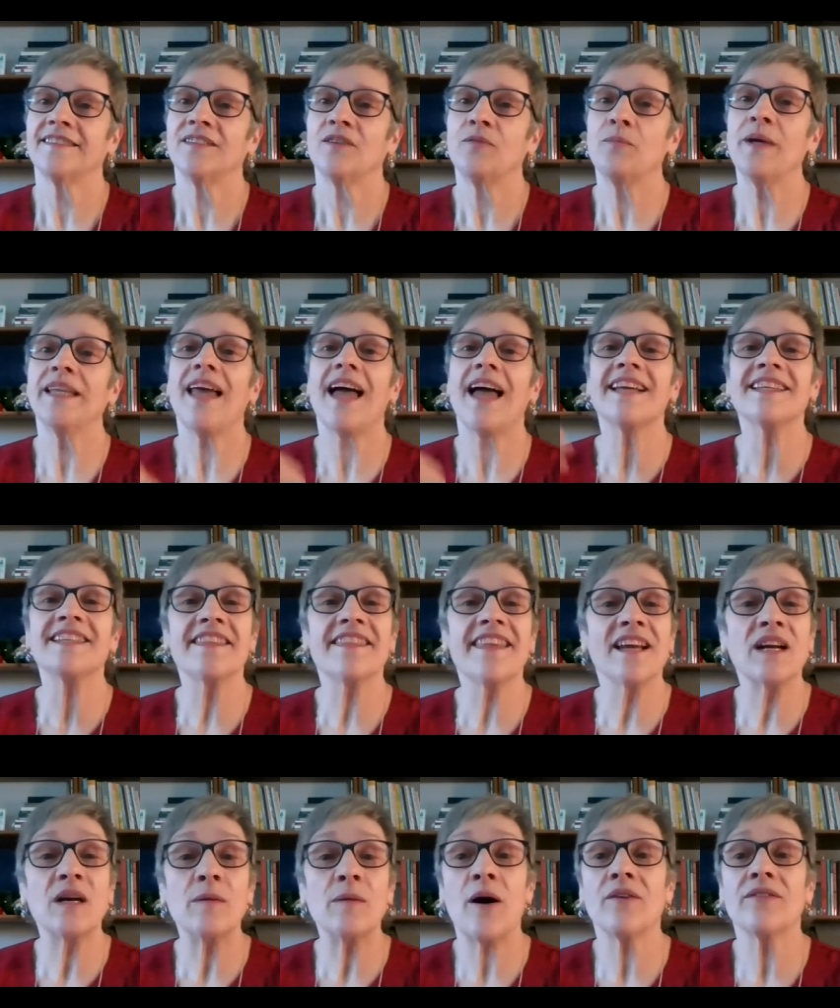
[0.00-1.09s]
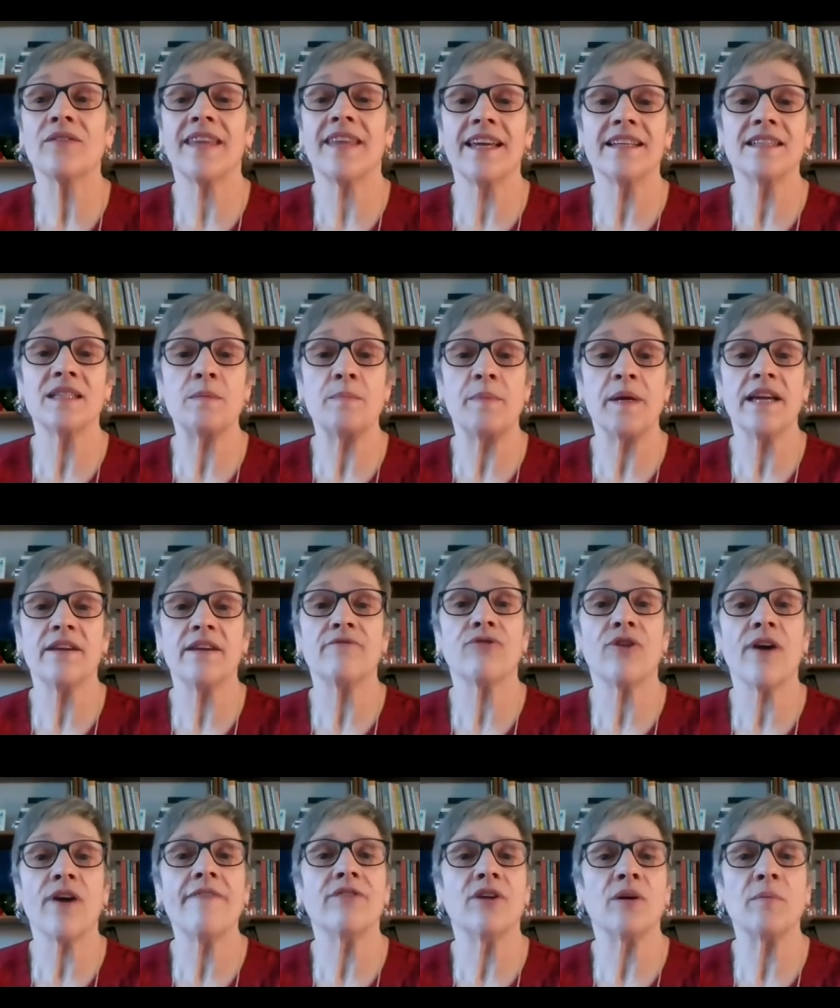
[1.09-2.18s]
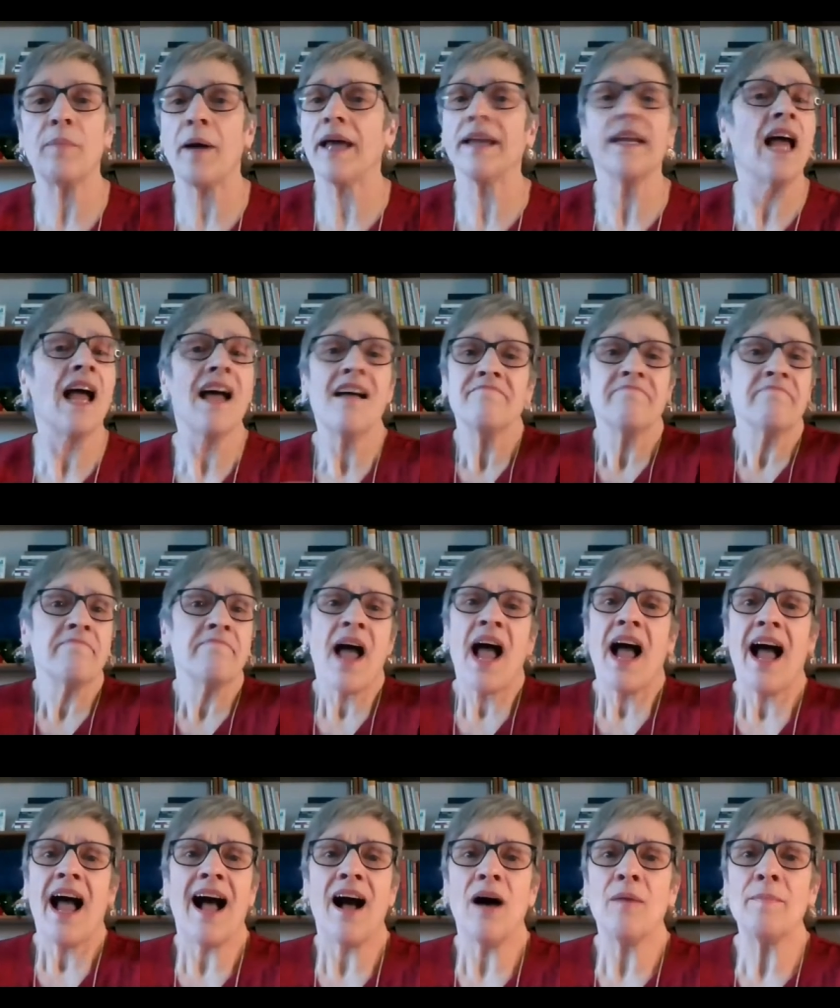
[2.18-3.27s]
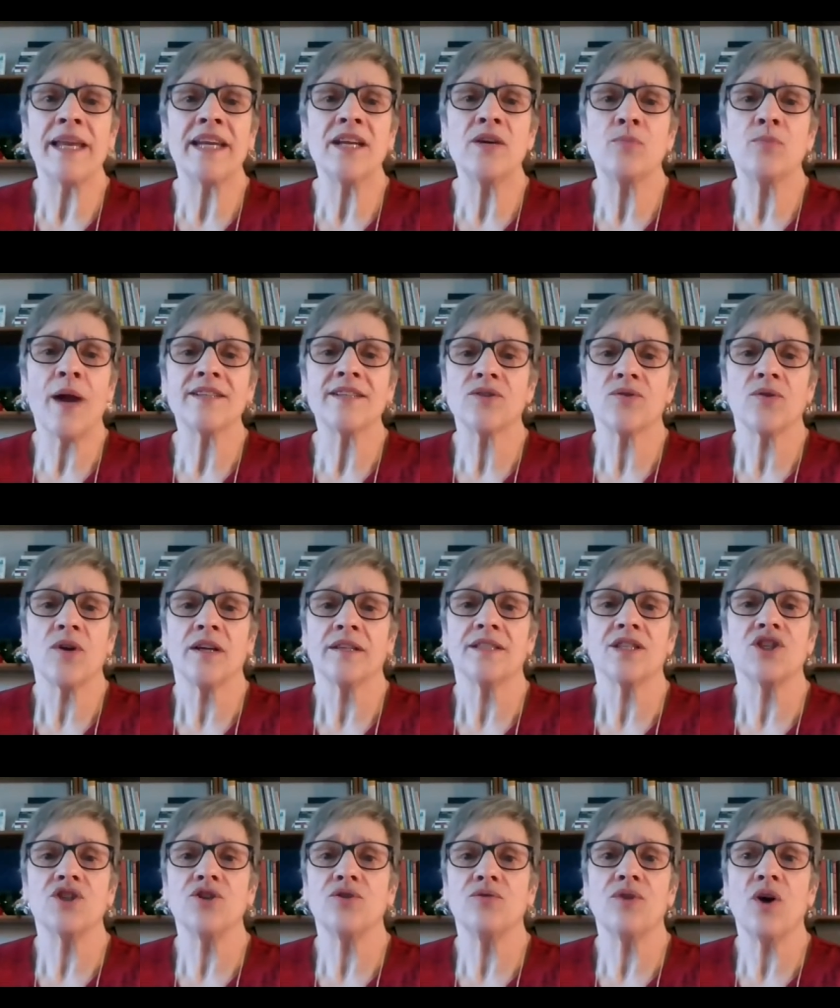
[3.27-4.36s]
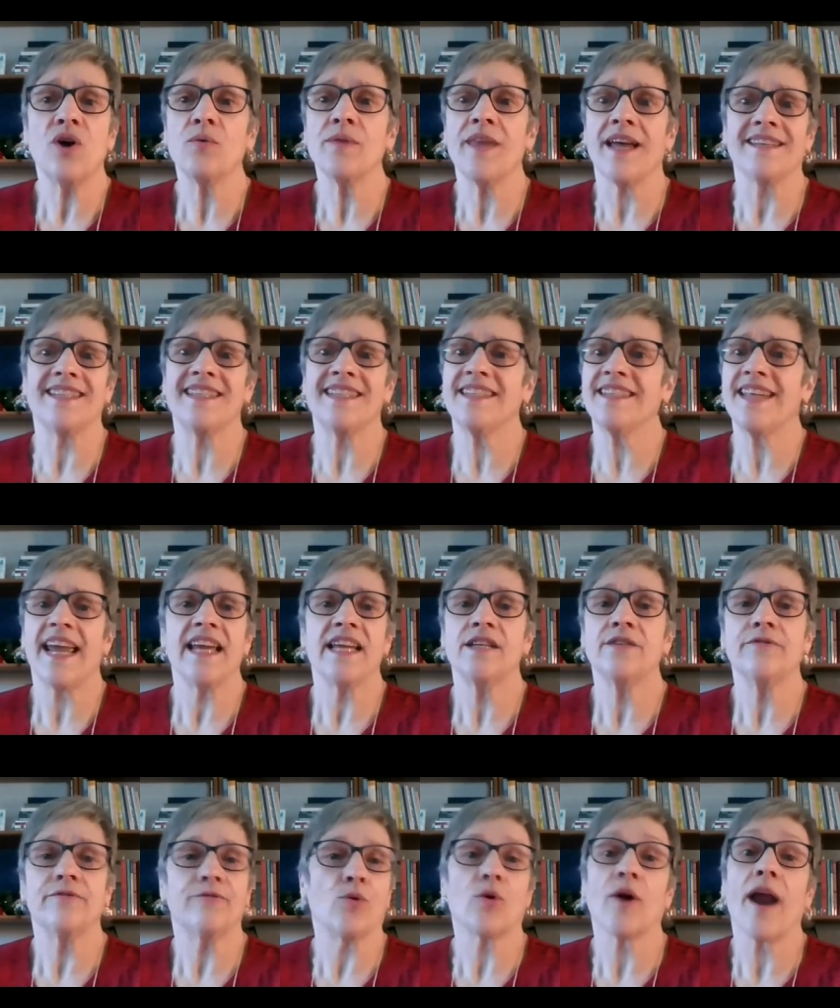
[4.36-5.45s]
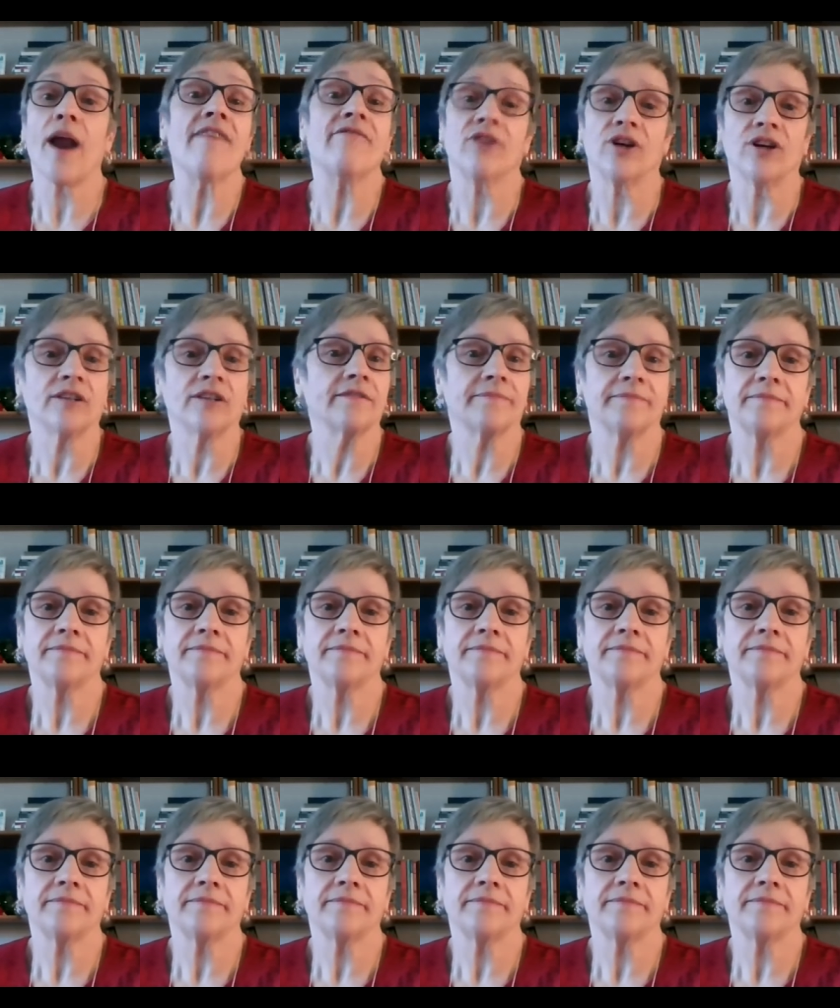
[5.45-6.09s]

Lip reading: We like to think about things being forever, but how many restaurants do you know that stayed forever?